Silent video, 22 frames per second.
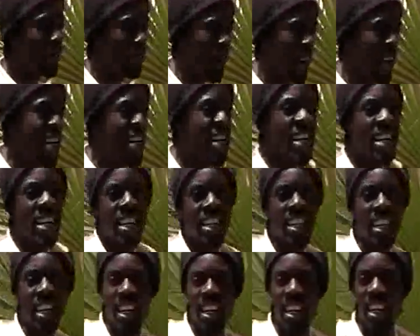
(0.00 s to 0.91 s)
and
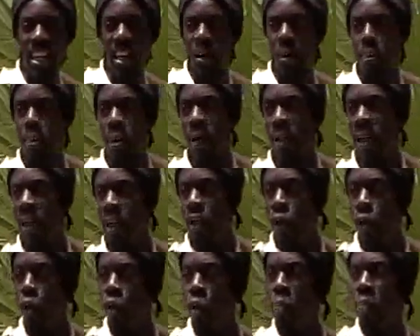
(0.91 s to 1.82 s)
Benin. But the
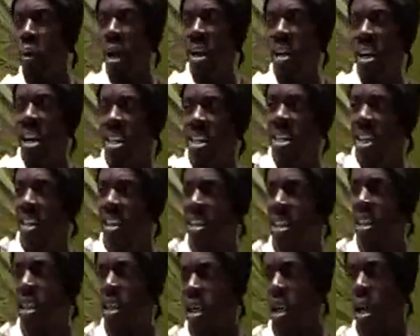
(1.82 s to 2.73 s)
Yoruba, they
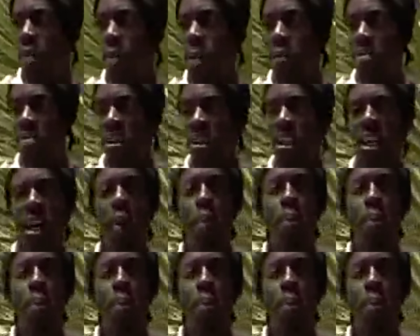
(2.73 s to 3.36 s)
just keep them for the